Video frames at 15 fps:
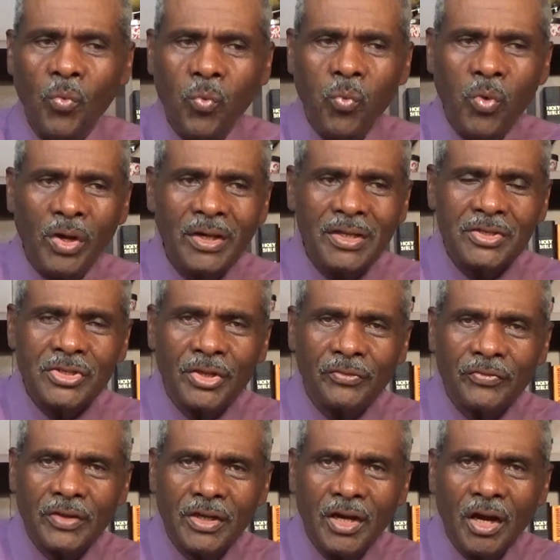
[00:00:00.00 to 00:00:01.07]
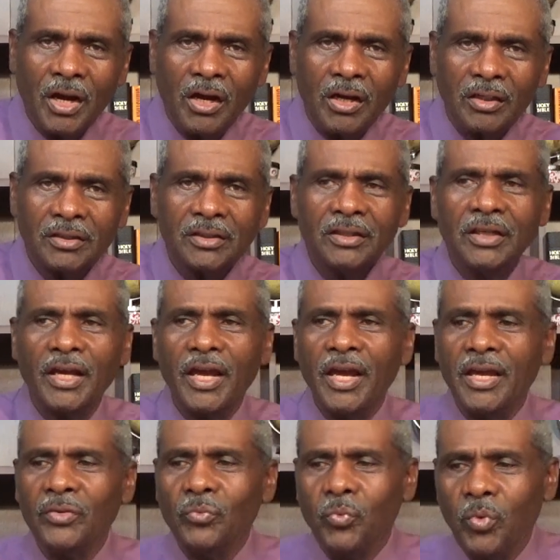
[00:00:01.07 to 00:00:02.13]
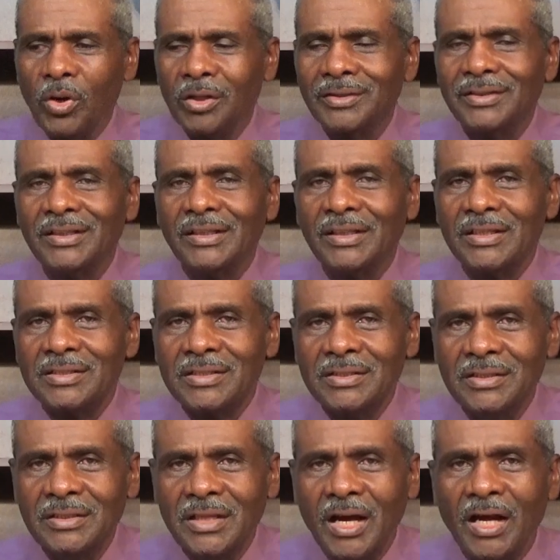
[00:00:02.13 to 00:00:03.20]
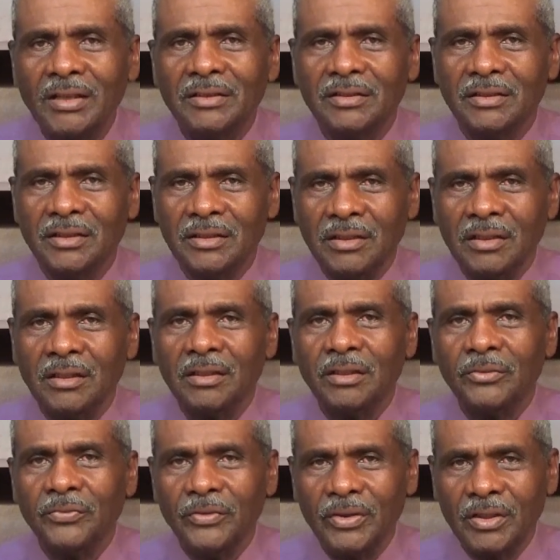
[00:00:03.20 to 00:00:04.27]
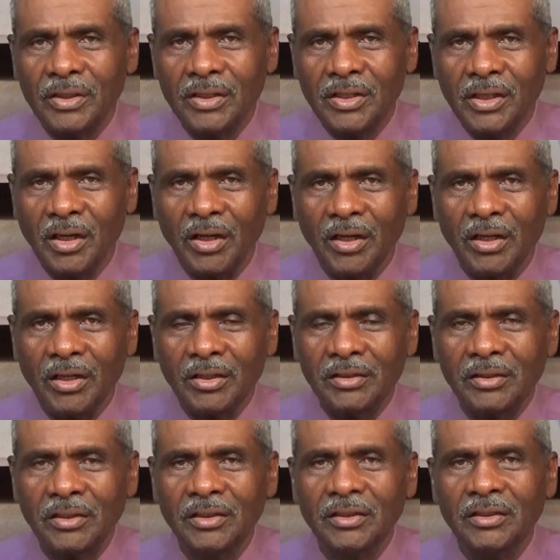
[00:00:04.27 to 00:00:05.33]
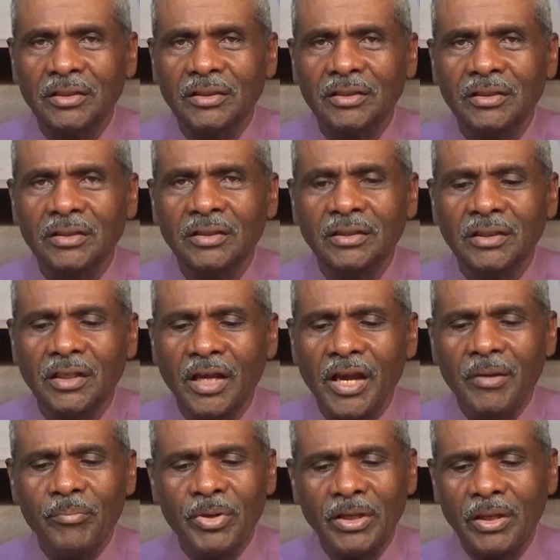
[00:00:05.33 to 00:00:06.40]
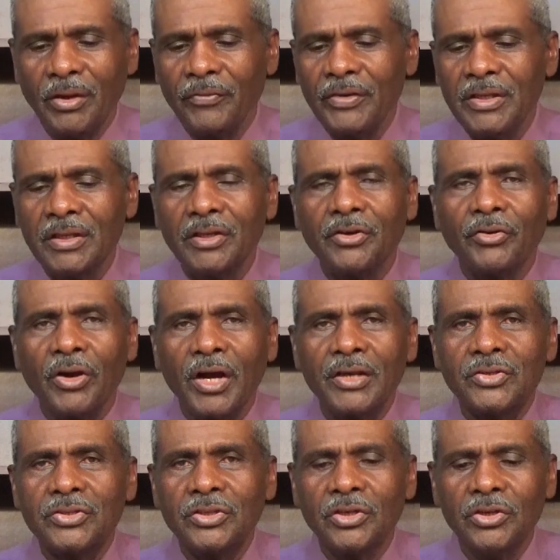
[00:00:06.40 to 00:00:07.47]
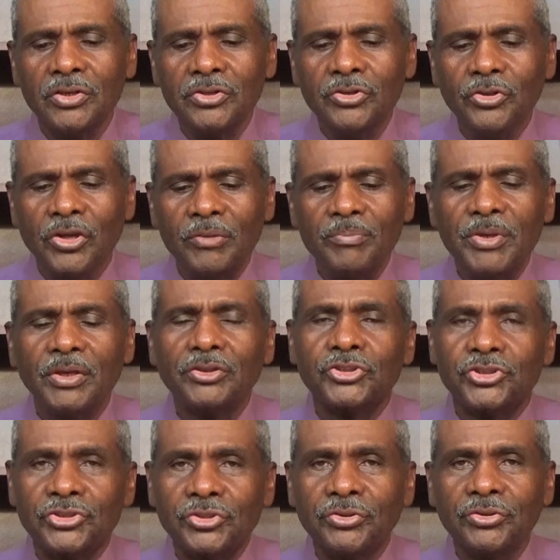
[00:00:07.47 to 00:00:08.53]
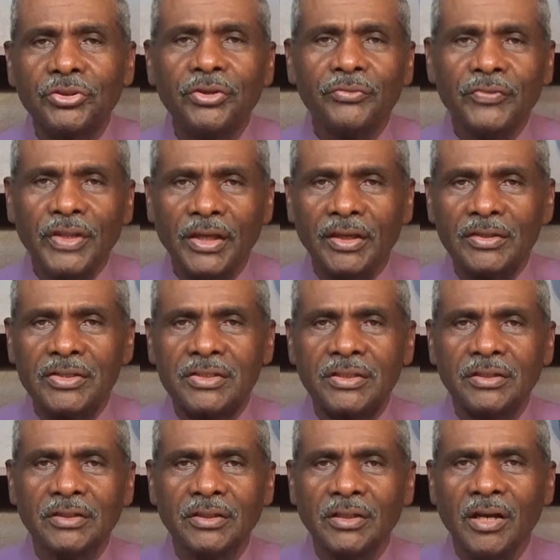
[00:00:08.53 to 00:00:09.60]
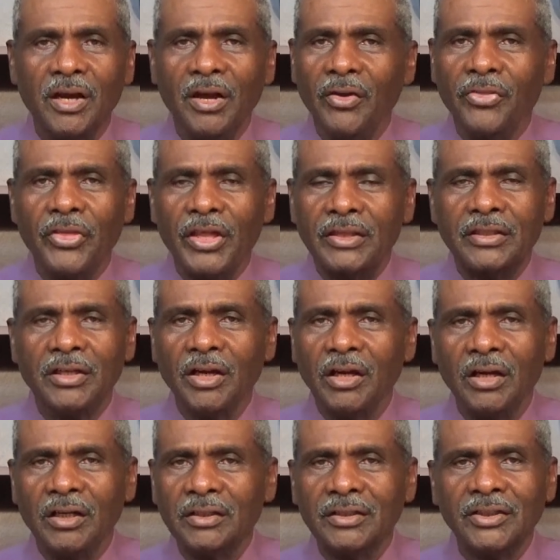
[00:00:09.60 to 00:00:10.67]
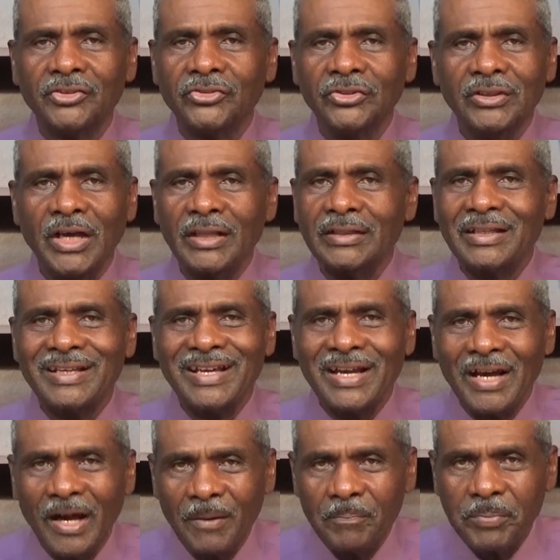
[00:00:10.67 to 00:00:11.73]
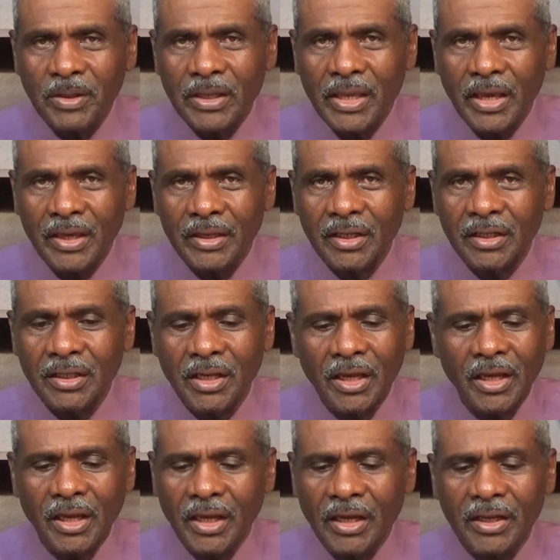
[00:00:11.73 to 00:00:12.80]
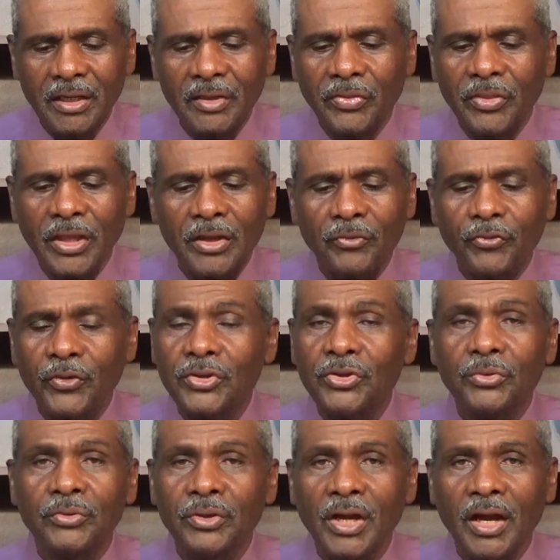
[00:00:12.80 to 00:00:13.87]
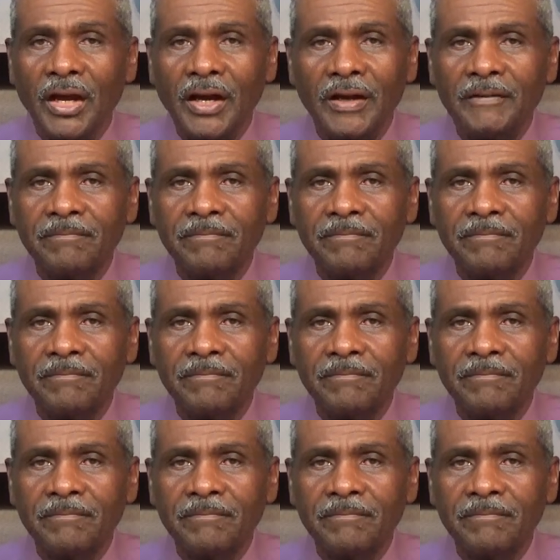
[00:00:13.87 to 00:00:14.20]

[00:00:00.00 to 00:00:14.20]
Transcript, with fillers: what is of God and what is not of God. And beloved in Christ, you can be assured of this, that God is not complicating anything for you and I,